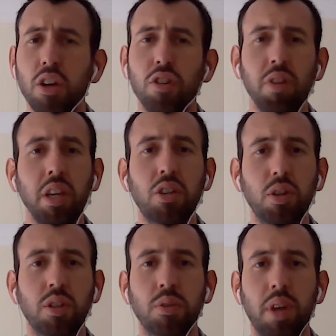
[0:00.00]
During each
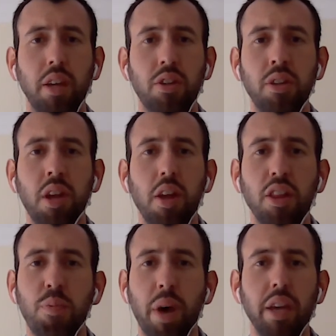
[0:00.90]
consultation,
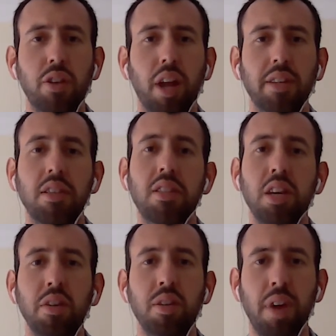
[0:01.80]
the patient has a
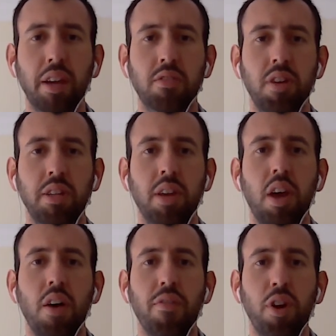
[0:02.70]
series of x-rays
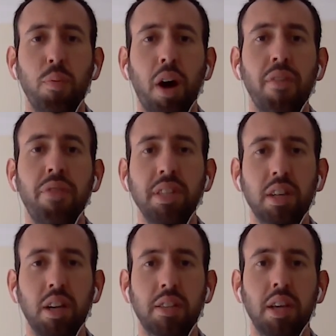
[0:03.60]
followed by a
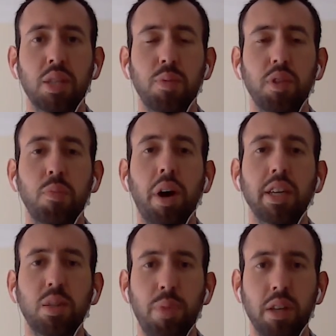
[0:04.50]
physical assessment by a
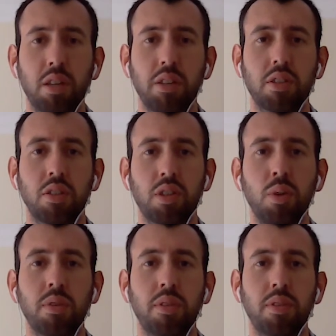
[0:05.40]
specialist
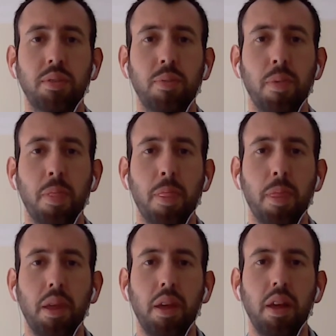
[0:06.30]
consultant.
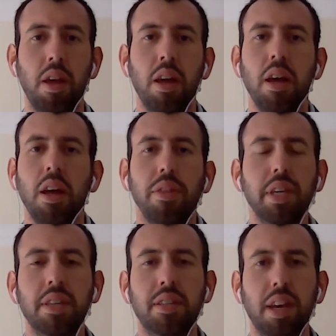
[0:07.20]

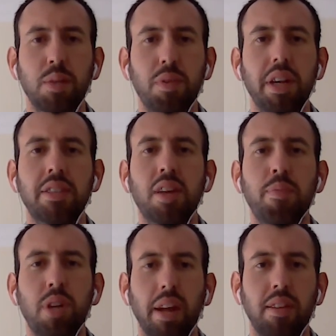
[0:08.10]
This assessment is
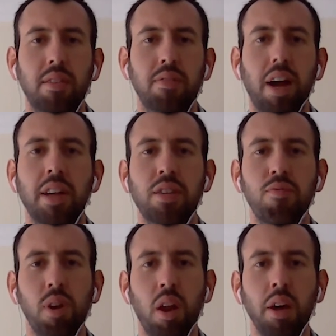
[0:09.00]
subjective as it
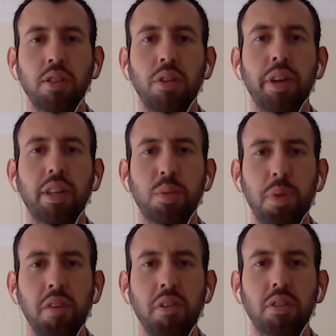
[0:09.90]
relies on the
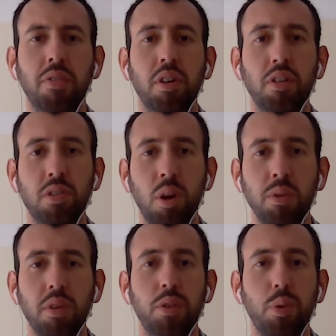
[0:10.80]
experience
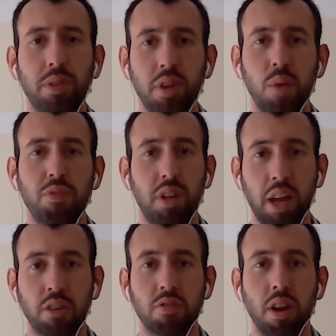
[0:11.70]
consultant to interpret an
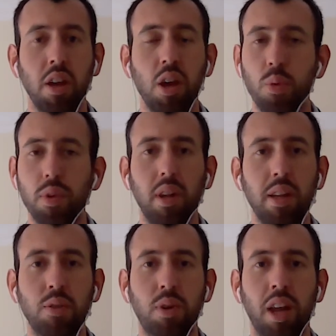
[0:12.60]
x-ray with
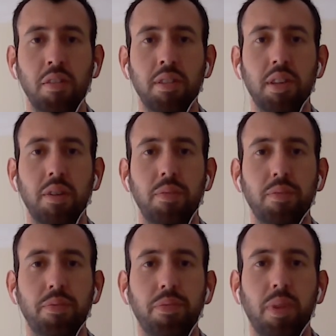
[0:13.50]
little clarity.
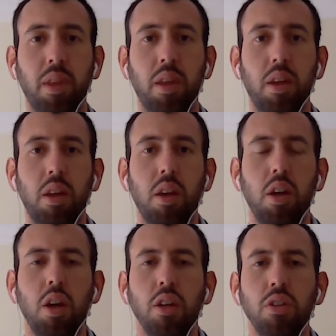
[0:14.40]

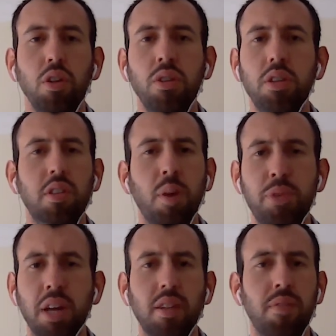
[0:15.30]
Due to the
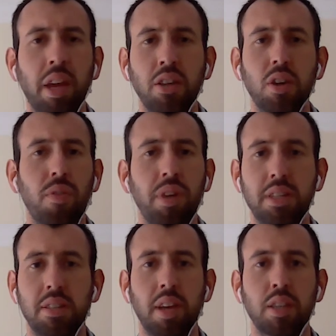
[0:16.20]
subjective nature of
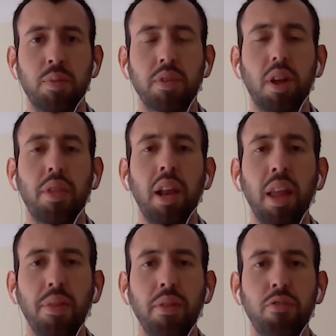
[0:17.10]
these assessments, the
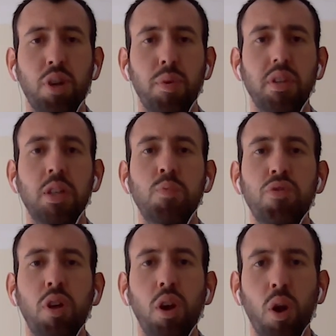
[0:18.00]
length of treatment is
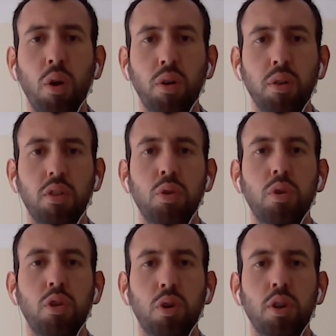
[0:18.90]
prolonged to
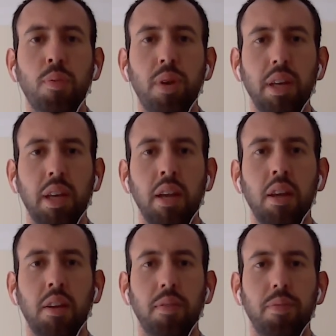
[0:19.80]
ensure complete
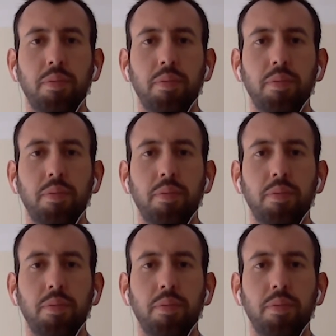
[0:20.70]
healing.